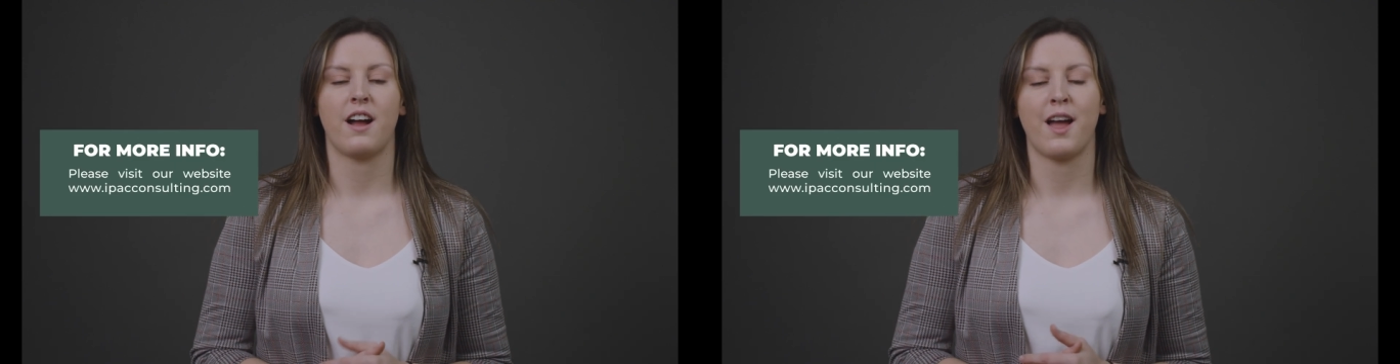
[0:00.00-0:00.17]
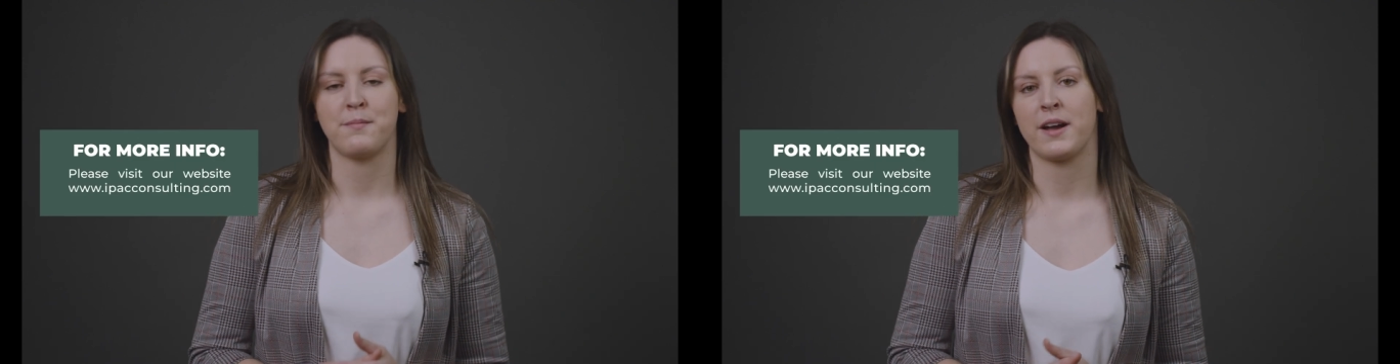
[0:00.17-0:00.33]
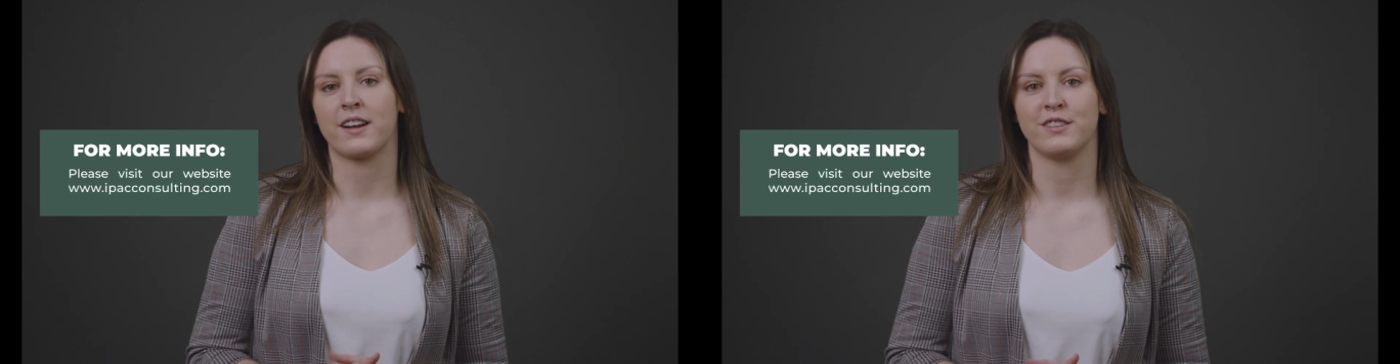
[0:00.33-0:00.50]

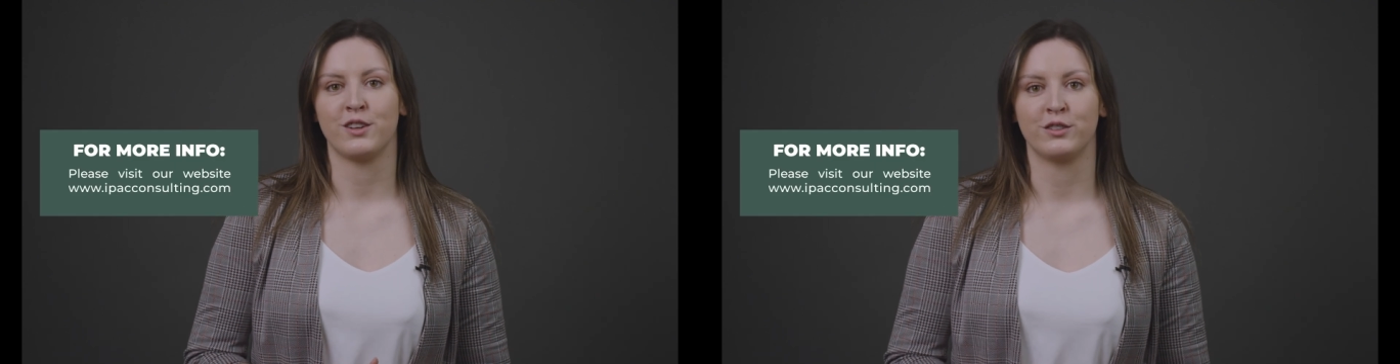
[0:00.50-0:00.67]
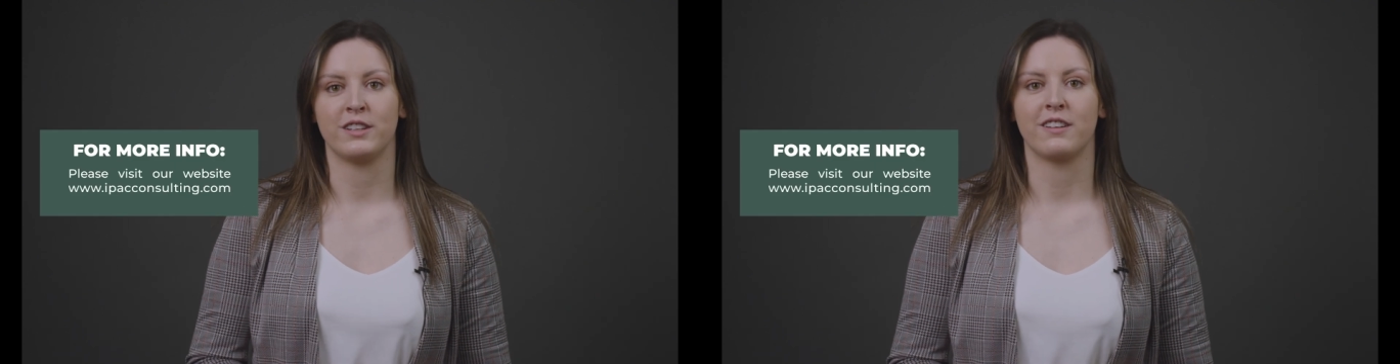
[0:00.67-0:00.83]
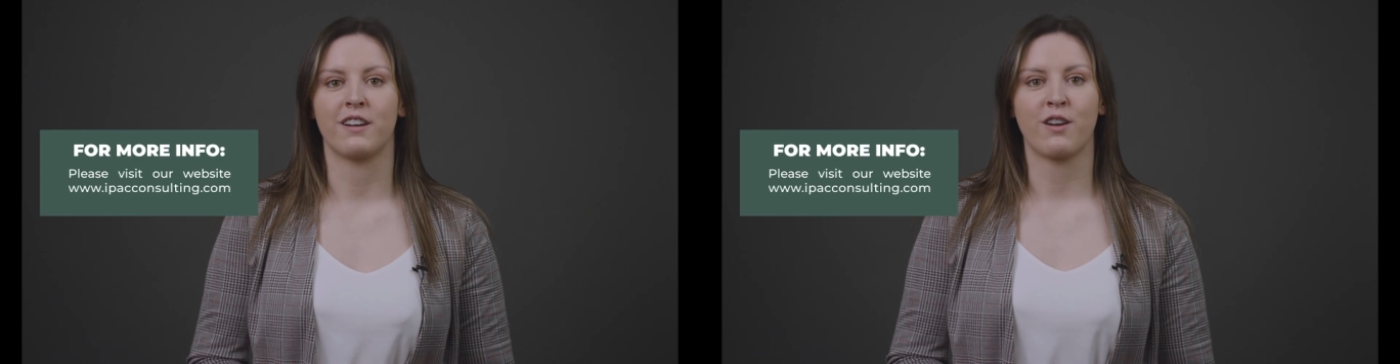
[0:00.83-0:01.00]

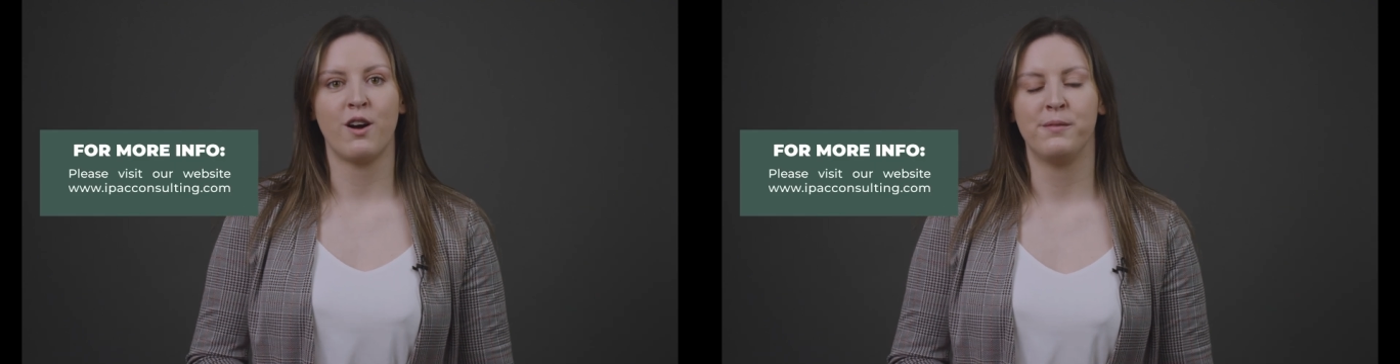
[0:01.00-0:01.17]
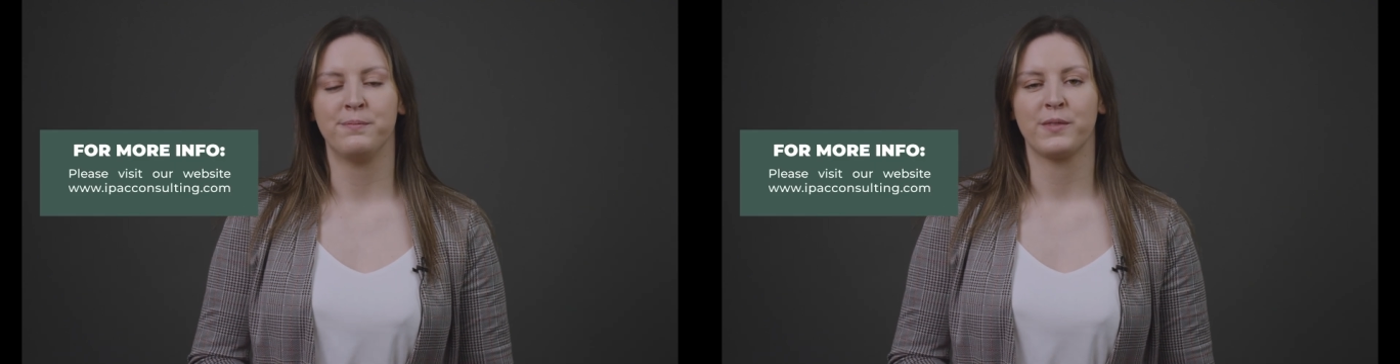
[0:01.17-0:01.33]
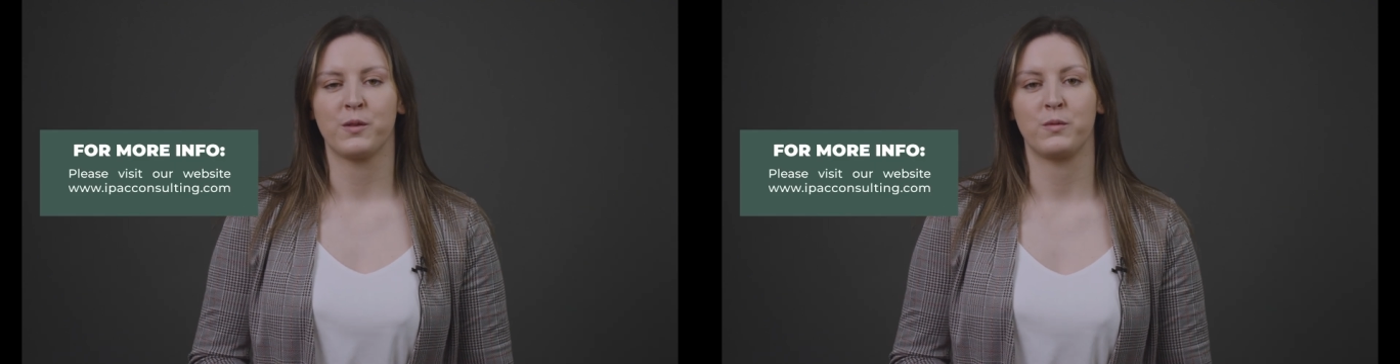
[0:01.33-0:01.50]

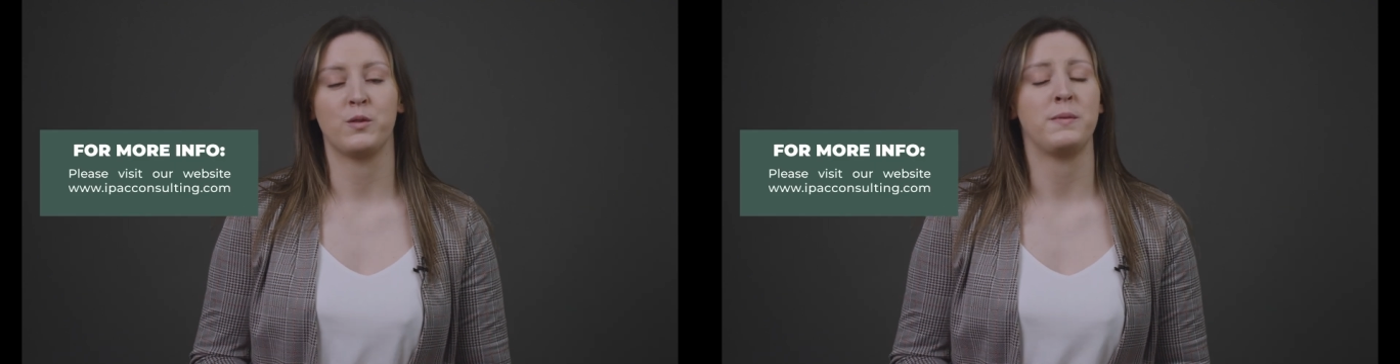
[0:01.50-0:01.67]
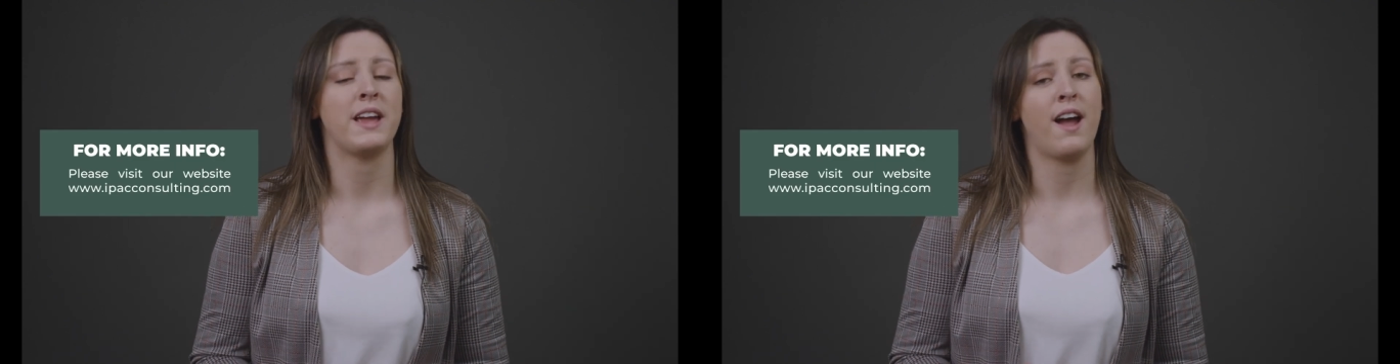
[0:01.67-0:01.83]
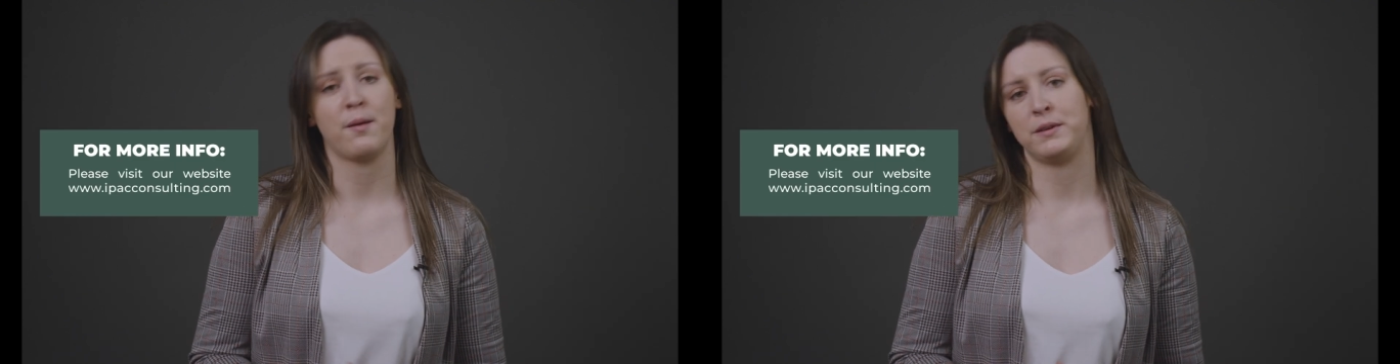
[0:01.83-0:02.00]
IPACconsulting.com. We'd be
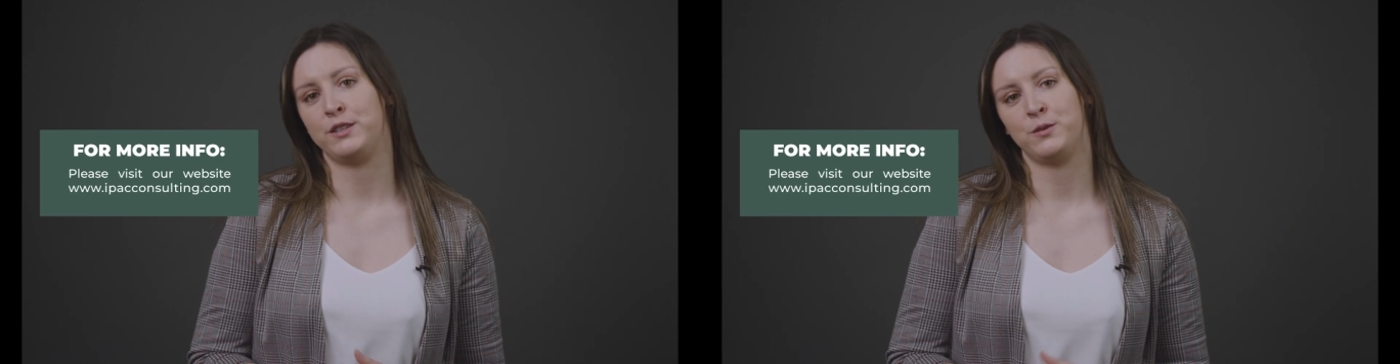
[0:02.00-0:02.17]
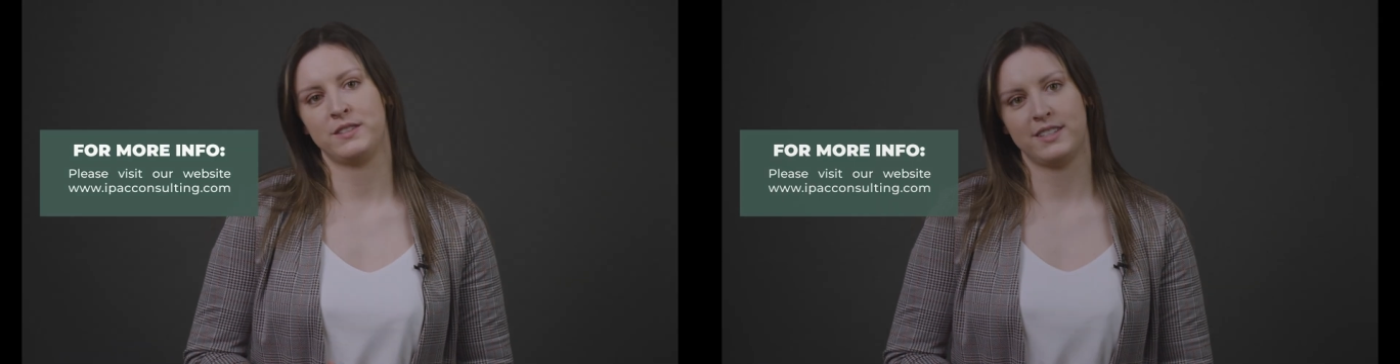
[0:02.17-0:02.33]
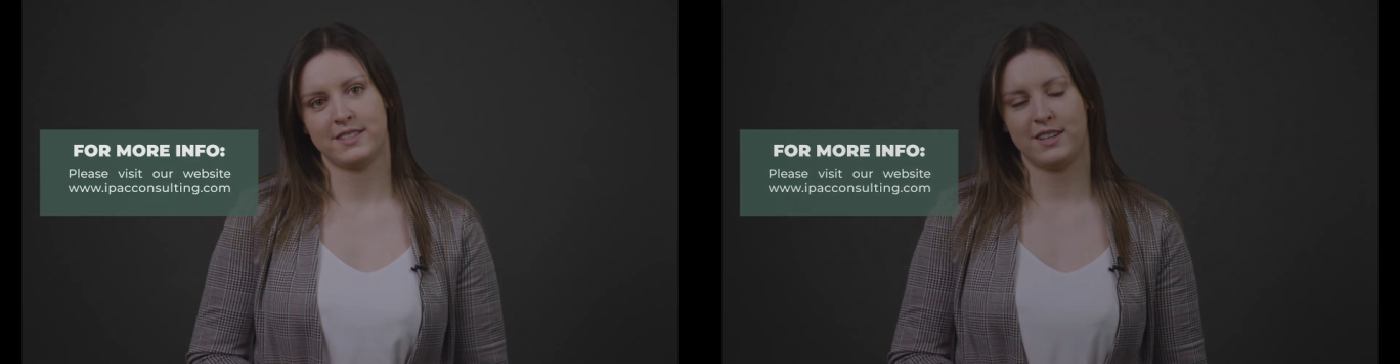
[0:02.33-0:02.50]
happy to assist